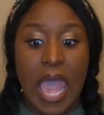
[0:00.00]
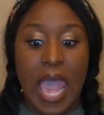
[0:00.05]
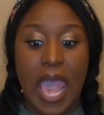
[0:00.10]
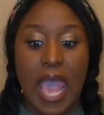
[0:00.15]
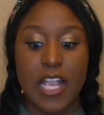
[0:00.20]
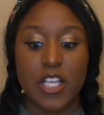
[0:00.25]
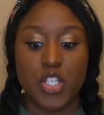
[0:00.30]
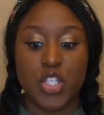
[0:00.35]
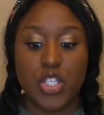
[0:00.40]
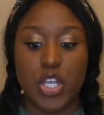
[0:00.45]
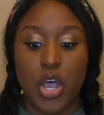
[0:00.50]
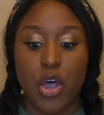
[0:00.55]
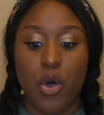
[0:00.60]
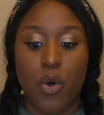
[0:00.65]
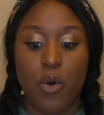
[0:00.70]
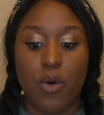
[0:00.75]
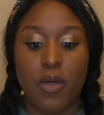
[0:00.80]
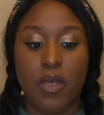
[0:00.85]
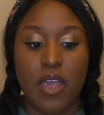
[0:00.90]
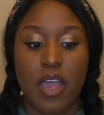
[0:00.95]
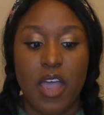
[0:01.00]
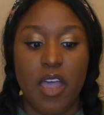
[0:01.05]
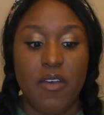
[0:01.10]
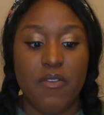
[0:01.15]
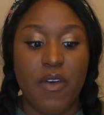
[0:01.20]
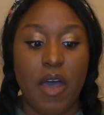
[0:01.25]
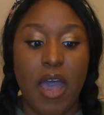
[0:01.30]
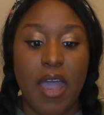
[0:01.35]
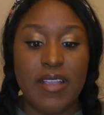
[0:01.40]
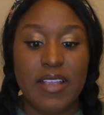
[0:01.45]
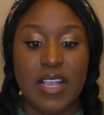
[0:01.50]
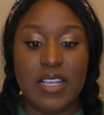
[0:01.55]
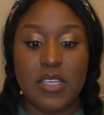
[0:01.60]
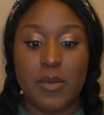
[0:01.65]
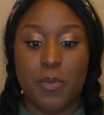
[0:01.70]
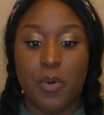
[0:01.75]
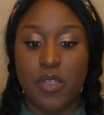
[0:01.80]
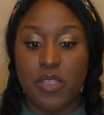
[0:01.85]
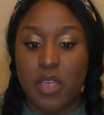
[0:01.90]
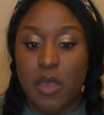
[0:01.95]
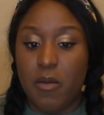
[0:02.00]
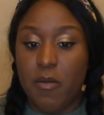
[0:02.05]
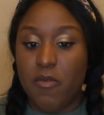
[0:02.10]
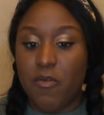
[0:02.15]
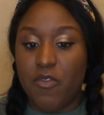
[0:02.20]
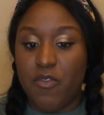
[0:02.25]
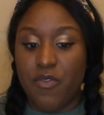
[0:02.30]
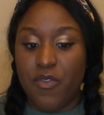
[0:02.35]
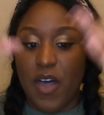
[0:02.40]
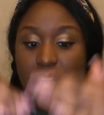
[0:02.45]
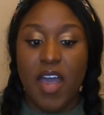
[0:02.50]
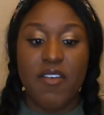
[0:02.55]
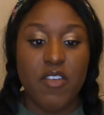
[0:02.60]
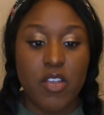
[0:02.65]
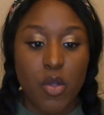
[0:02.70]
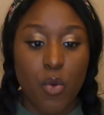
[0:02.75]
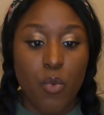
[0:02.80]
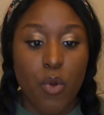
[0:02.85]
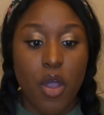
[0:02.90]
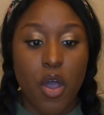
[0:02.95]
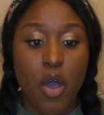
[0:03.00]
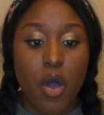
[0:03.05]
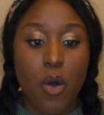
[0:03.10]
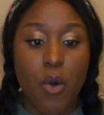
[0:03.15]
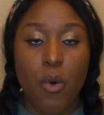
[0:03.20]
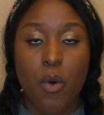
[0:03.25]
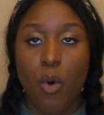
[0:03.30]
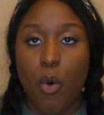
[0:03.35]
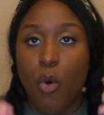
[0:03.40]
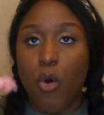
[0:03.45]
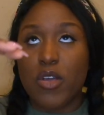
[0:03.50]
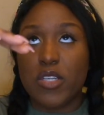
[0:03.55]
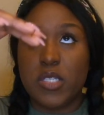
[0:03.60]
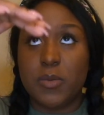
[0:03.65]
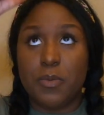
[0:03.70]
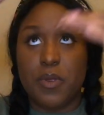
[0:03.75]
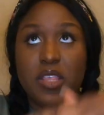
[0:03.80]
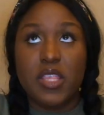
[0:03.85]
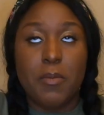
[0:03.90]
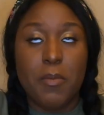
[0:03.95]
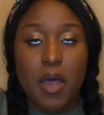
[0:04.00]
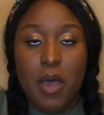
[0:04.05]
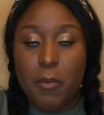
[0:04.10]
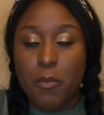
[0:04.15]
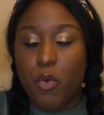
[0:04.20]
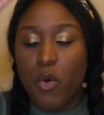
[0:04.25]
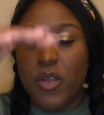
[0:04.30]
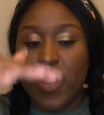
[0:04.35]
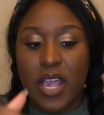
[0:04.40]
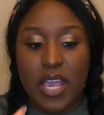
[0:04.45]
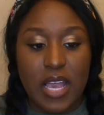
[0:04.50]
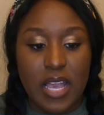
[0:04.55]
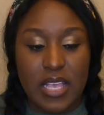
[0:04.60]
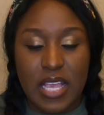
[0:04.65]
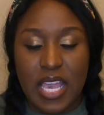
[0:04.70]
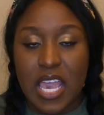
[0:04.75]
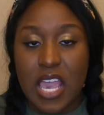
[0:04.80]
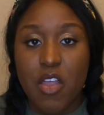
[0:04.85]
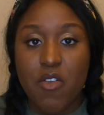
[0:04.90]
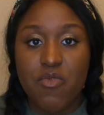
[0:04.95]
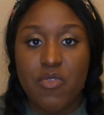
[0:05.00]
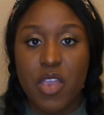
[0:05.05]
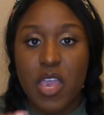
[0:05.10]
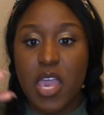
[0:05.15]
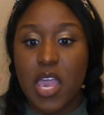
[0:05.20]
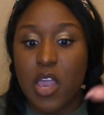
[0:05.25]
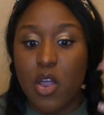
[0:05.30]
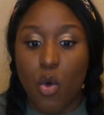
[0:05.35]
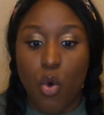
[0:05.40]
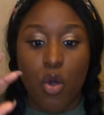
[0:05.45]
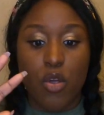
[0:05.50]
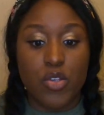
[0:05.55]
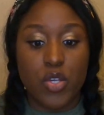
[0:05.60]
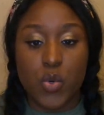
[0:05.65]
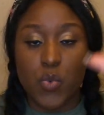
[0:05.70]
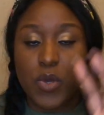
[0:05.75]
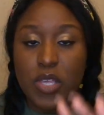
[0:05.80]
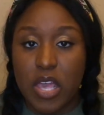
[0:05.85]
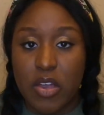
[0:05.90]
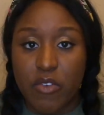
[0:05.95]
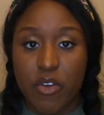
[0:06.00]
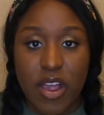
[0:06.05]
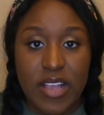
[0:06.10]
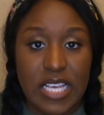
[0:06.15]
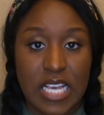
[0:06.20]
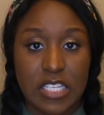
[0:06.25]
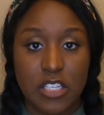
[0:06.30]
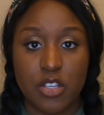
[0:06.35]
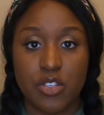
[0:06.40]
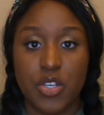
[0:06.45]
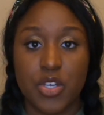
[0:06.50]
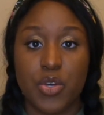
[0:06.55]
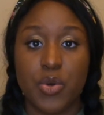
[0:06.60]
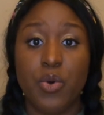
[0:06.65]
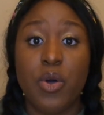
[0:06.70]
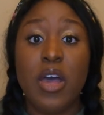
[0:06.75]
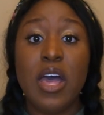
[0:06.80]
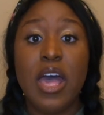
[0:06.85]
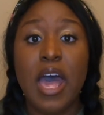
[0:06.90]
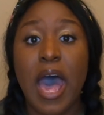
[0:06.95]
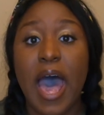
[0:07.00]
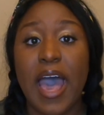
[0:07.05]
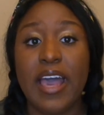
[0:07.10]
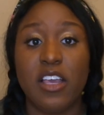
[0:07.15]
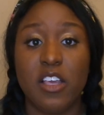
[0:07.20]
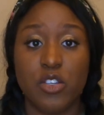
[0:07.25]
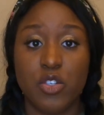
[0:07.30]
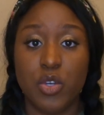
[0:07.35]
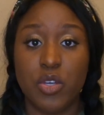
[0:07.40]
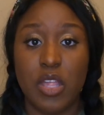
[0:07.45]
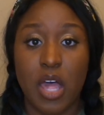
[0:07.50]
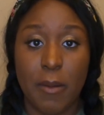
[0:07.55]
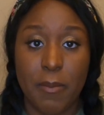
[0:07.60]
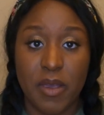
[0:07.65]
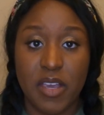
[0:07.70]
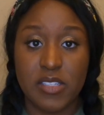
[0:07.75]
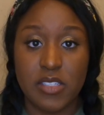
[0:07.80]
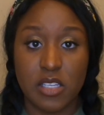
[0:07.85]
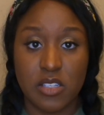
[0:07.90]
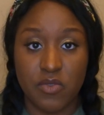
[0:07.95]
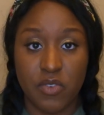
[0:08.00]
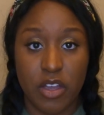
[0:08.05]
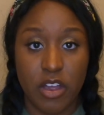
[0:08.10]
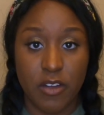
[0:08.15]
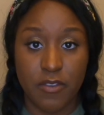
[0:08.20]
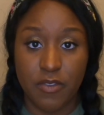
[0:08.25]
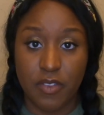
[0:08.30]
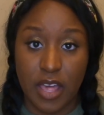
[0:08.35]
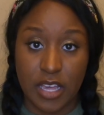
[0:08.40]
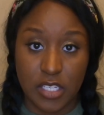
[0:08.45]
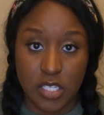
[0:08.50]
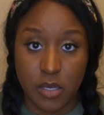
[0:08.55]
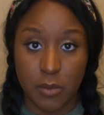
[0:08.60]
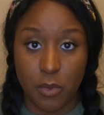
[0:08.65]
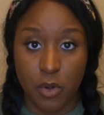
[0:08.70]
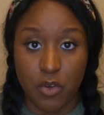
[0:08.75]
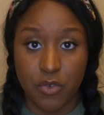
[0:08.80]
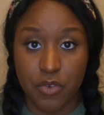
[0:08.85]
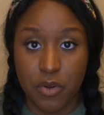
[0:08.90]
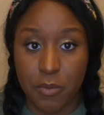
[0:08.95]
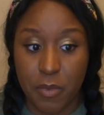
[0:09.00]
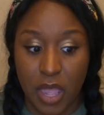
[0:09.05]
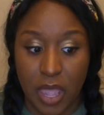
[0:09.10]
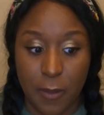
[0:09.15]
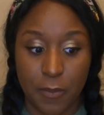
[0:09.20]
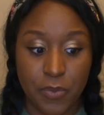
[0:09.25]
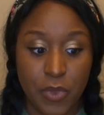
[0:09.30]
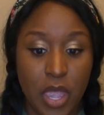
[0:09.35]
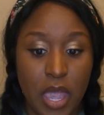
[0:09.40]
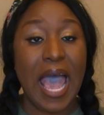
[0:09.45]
And so if I need to put them 5 in a row or split them up morning and evening or do whatever I need to do, I can do that because it's very flexible for me.